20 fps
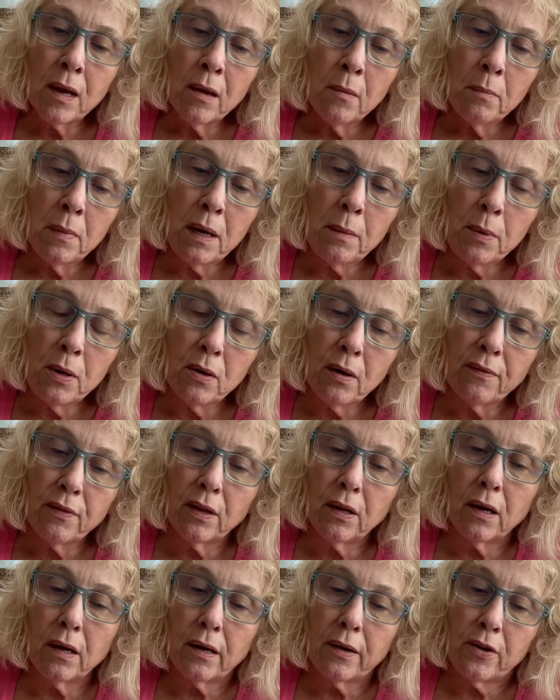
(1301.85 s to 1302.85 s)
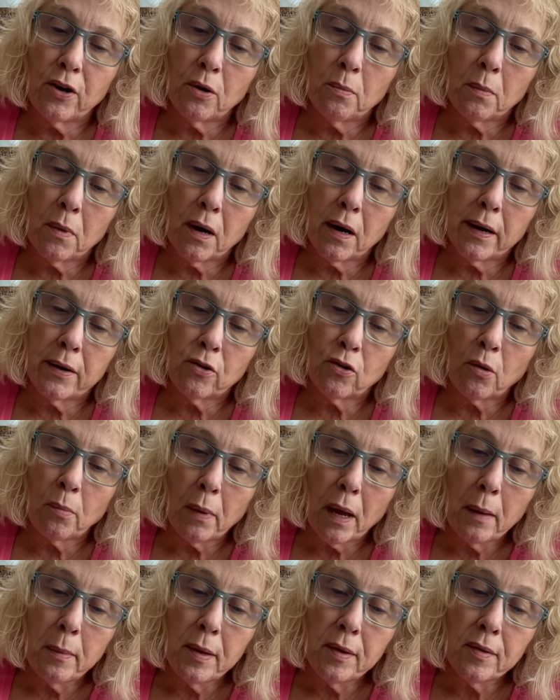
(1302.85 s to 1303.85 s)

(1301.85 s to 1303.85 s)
Maybe you have a lot on your mind, or maybe it's